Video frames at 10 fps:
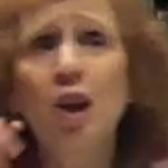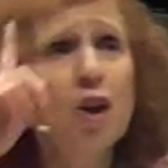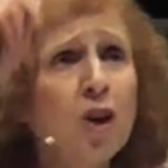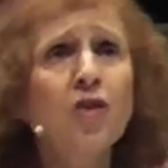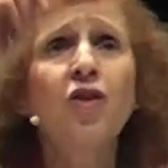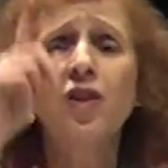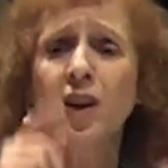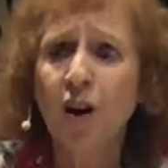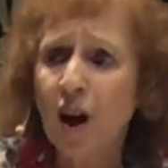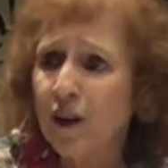Look to the
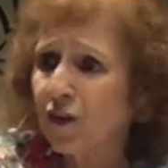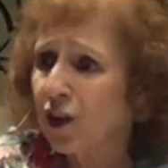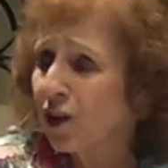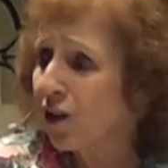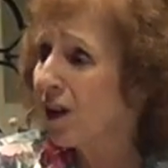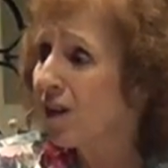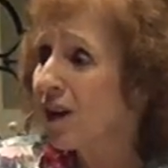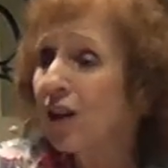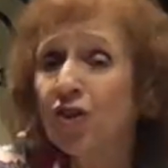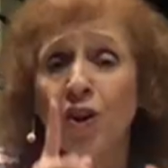God for
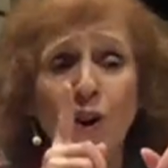salvation.